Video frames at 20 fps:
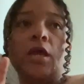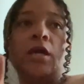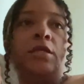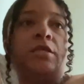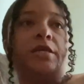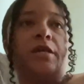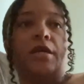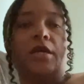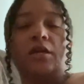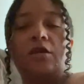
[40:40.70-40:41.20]

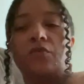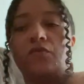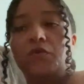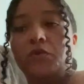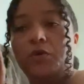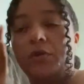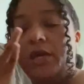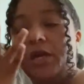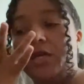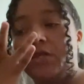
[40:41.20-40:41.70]
taking a few
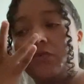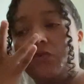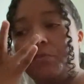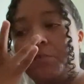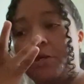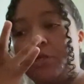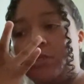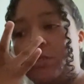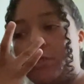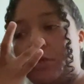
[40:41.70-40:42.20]
days for
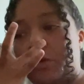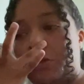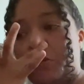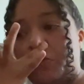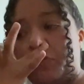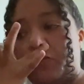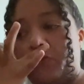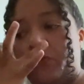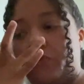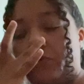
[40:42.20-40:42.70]

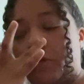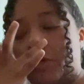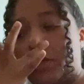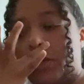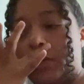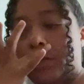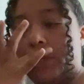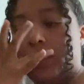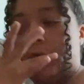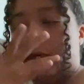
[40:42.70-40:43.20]
myself,
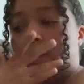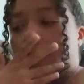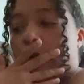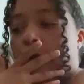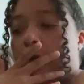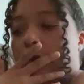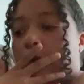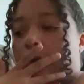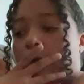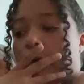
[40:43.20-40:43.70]

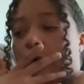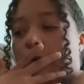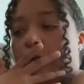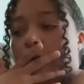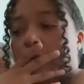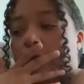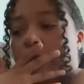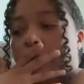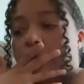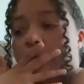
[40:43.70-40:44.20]

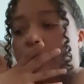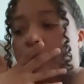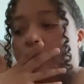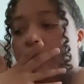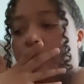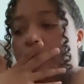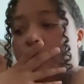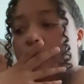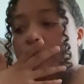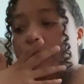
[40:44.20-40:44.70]
um,
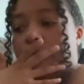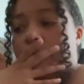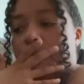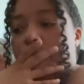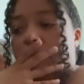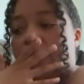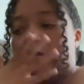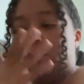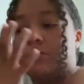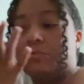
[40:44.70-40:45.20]

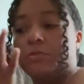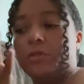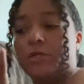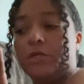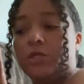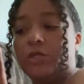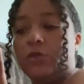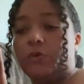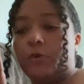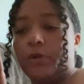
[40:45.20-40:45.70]
possibly
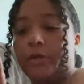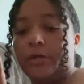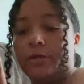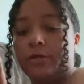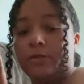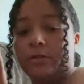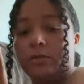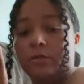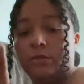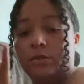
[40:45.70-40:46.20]

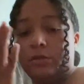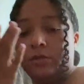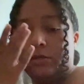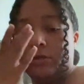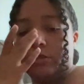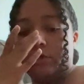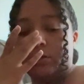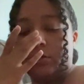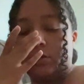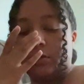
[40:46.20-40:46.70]
doing
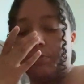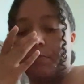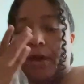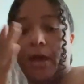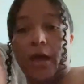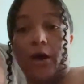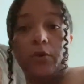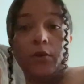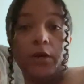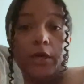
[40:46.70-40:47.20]
some
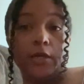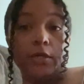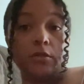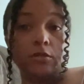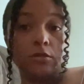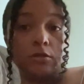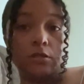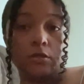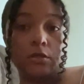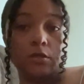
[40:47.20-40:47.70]

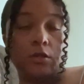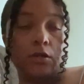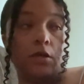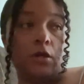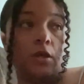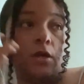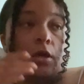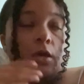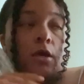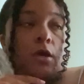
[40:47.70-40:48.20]
outings and
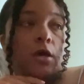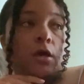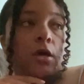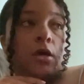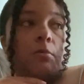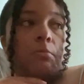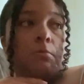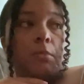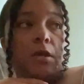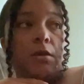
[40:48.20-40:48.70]

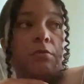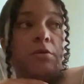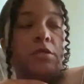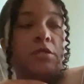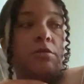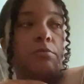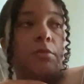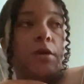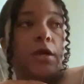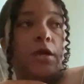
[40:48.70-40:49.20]
maybe
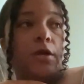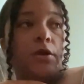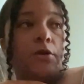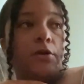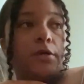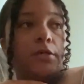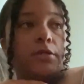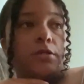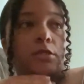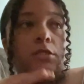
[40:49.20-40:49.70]
some
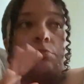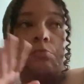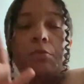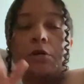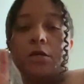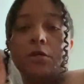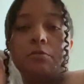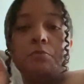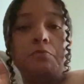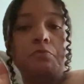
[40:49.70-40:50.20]
errands,
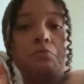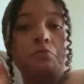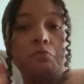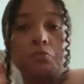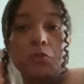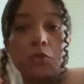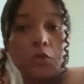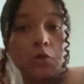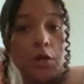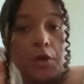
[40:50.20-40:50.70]
but
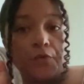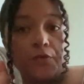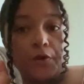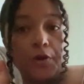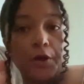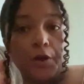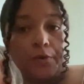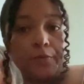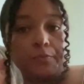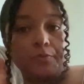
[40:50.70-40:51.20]
you never
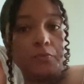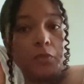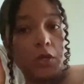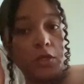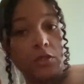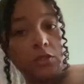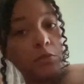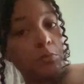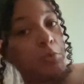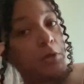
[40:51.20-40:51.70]
know. That's
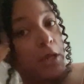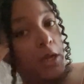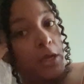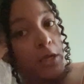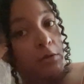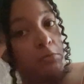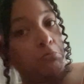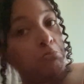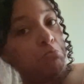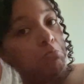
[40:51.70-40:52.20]
the
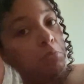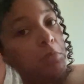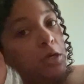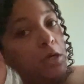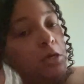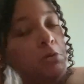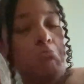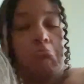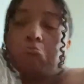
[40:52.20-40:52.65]
plan, but